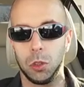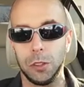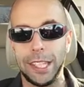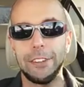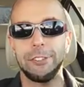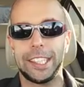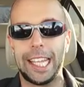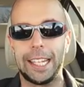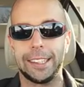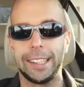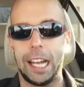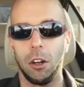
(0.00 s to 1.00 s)

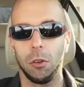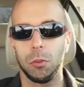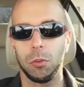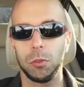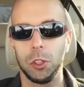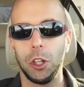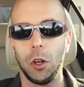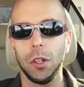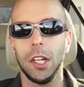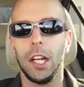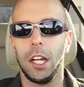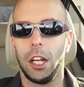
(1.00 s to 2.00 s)
navigate now, you
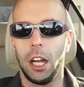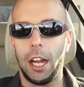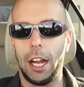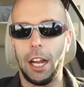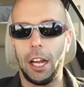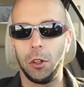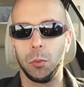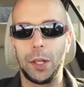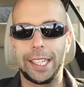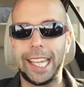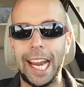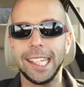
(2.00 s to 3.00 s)
know,
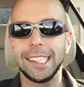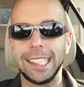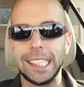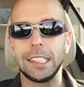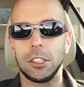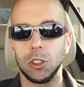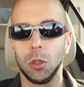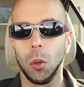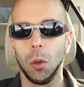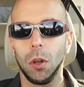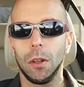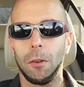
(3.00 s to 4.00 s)
we gained these
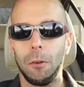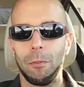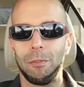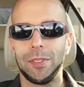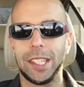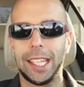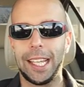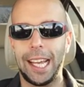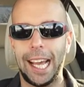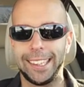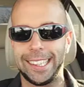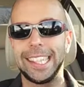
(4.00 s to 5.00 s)
tools
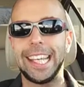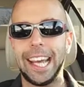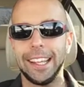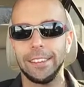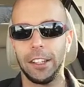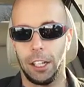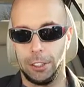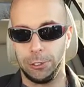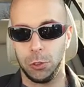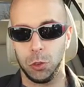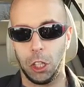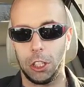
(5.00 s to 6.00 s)
at the end
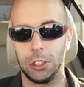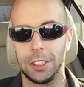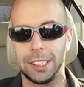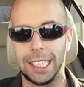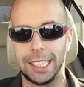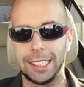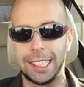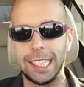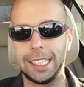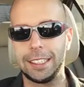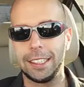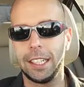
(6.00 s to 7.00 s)
of
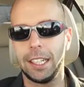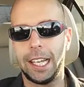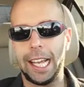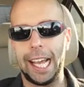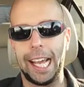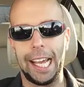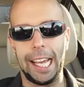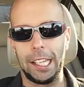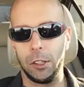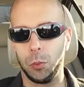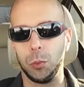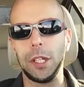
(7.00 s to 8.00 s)
2016,
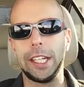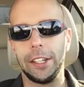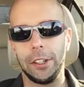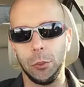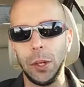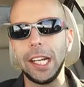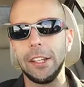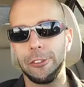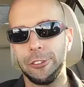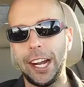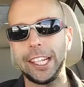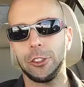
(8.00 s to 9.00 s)
and we really
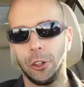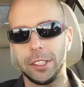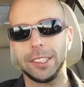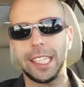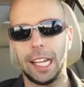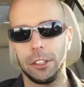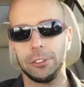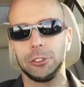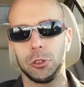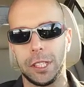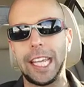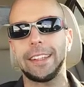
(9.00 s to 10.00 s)
fight ourselves
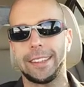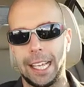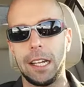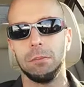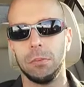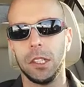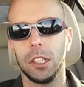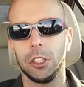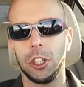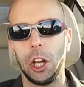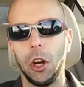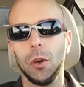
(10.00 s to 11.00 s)
to get them,
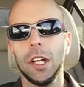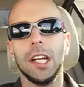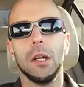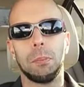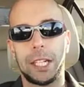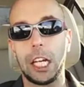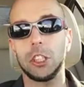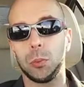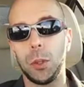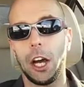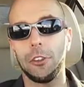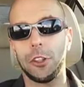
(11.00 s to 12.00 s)
you know. Because
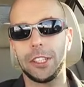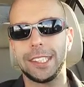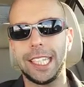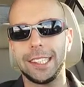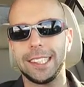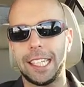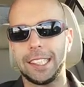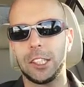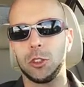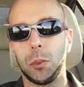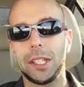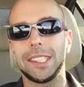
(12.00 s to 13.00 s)
we understand that
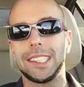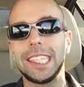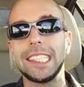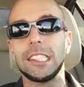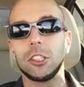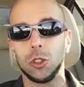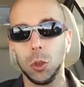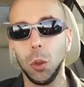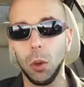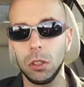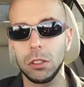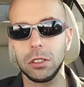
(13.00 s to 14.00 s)
it's with these
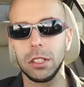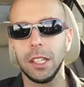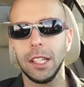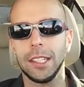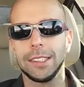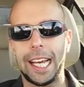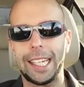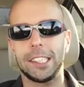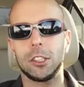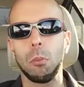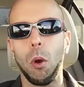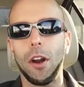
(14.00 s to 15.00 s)
tools that
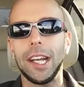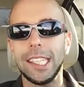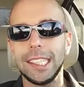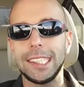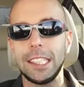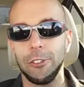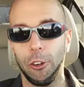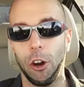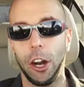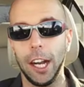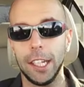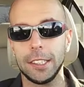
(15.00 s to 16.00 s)
it's more easy
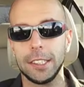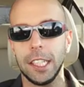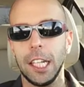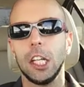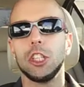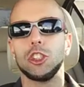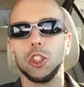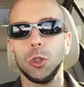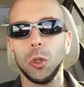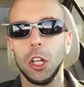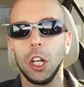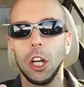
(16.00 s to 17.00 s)
for us
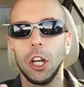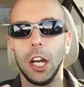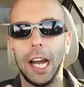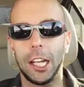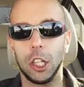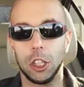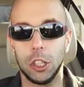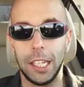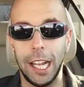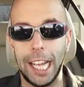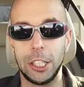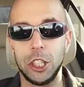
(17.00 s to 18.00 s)
to
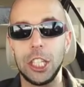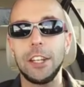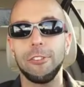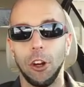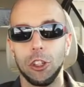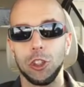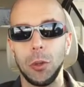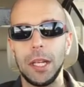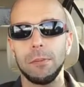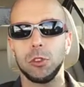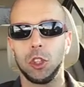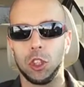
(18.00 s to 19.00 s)
achieve our
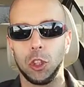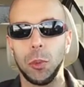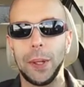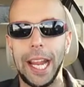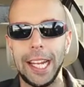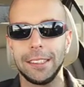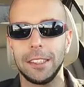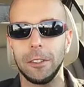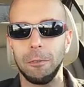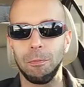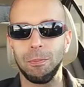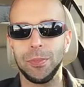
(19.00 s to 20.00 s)
dream, to create.
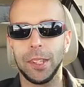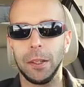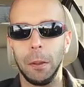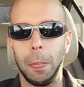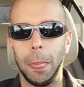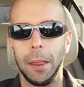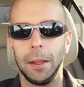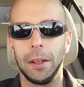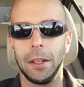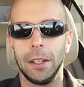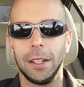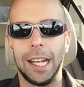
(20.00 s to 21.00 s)

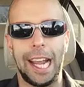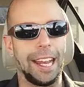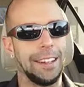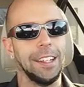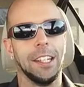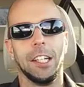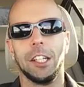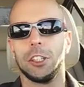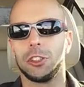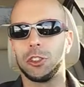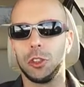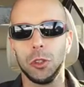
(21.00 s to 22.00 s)
And
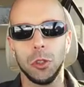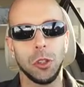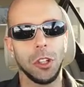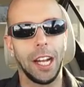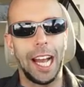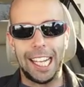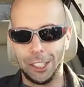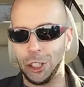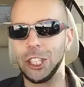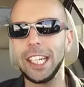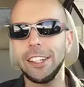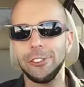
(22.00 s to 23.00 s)
to
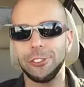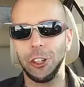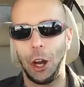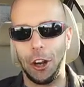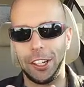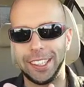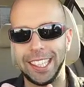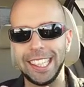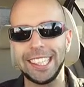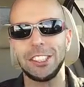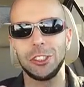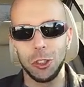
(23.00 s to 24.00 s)
achieve
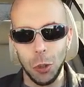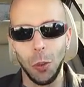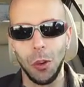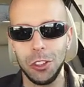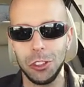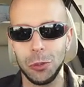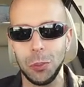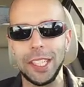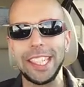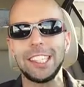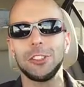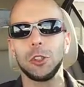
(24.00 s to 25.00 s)
these tools, we
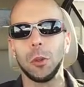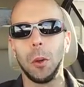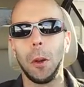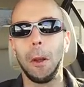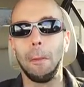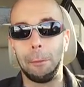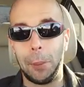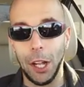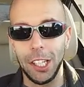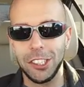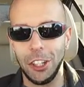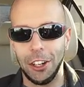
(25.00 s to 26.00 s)
need to
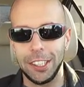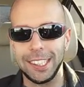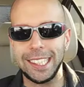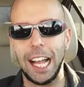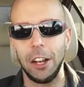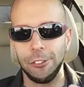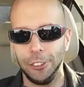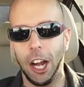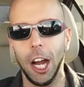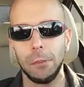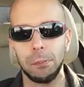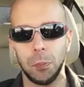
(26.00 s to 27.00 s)
build ourselves
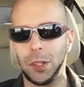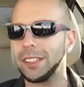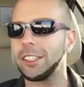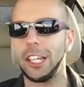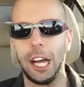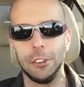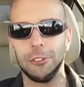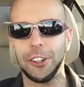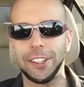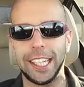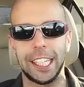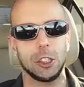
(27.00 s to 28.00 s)
up with
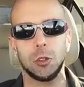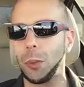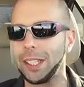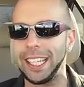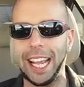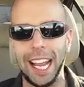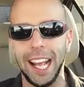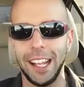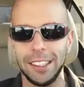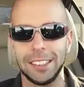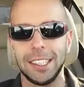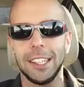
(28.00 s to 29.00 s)
confidence, with
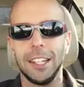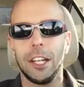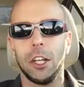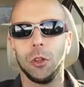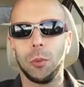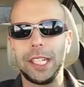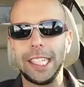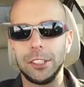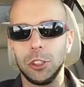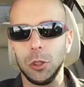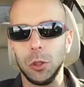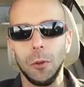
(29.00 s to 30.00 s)
health. We
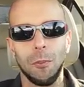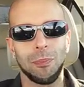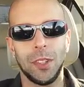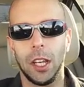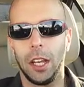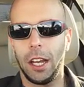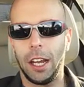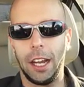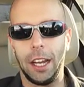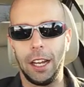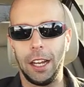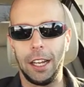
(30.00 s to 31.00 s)
need
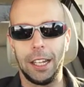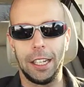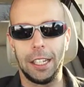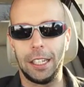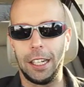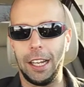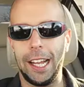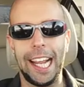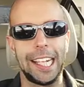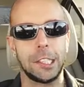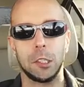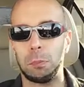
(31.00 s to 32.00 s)
to
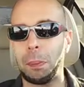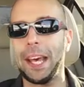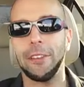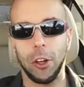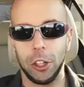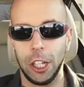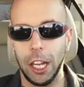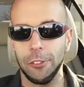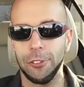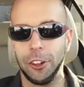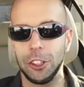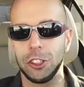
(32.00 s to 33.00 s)
expand our
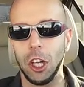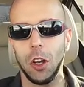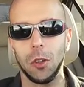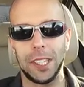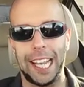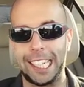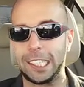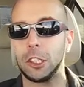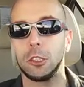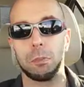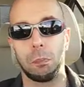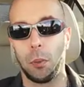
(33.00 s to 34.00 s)
comfort zone,
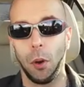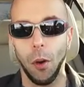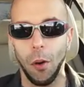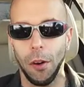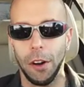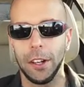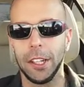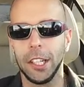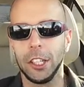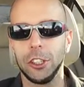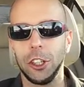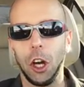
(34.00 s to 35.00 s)
explore.
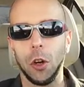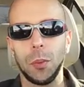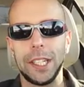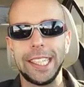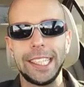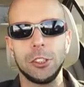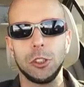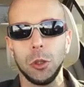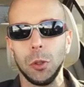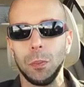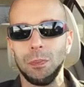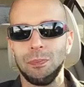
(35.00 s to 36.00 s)
You know, we need
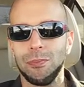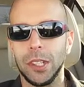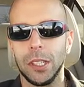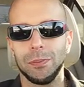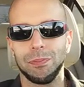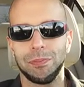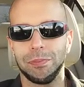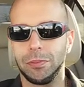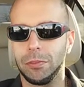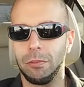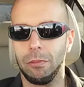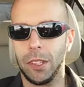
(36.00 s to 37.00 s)
to
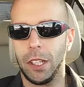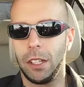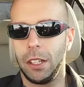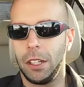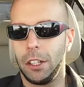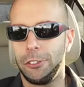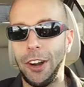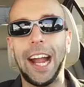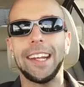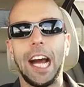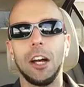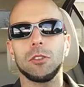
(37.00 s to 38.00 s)

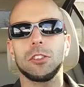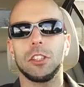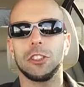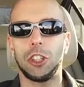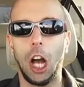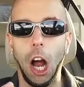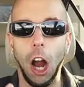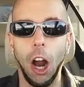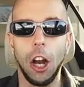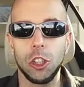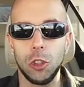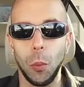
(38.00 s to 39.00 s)
find out the
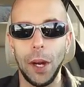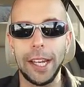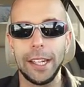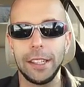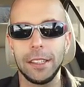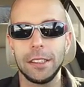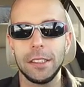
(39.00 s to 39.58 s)
hard way.